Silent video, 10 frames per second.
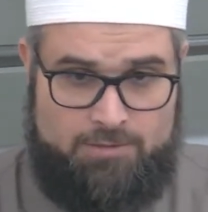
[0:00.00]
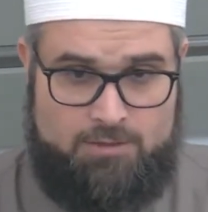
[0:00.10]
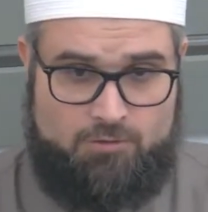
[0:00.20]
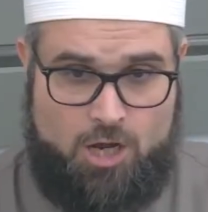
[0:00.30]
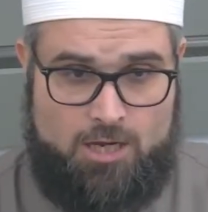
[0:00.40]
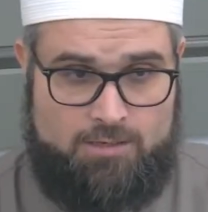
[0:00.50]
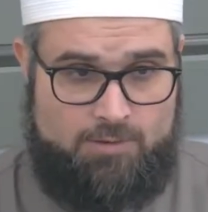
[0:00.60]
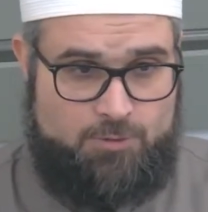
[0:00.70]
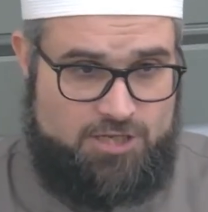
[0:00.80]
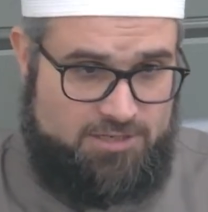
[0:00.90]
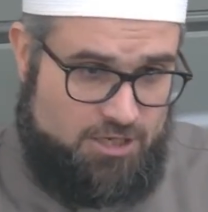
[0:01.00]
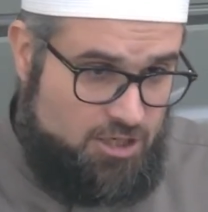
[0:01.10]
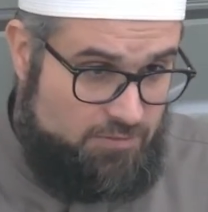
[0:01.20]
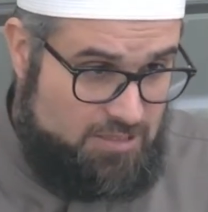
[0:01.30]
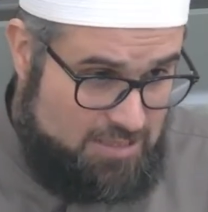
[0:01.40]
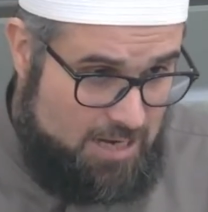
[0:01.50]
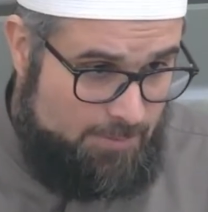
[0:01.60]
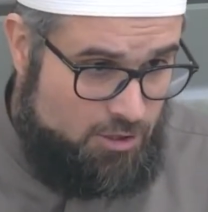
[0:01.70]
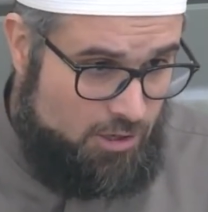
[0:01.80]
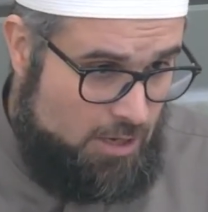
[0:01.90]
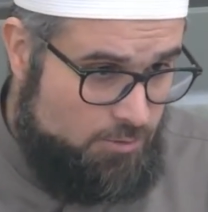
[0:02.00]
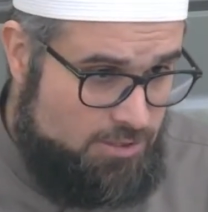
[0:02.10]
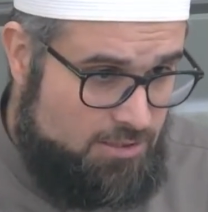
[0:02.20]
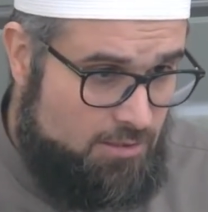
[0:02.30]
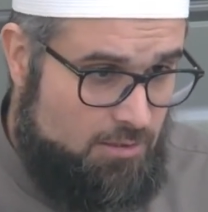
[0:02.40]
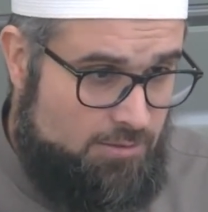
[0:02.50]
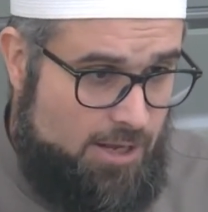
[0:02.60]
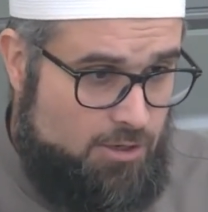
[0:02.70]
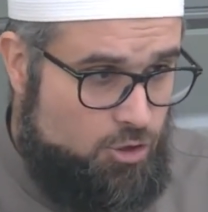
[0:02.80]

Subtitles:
the wrong representation of Islam in your house, then you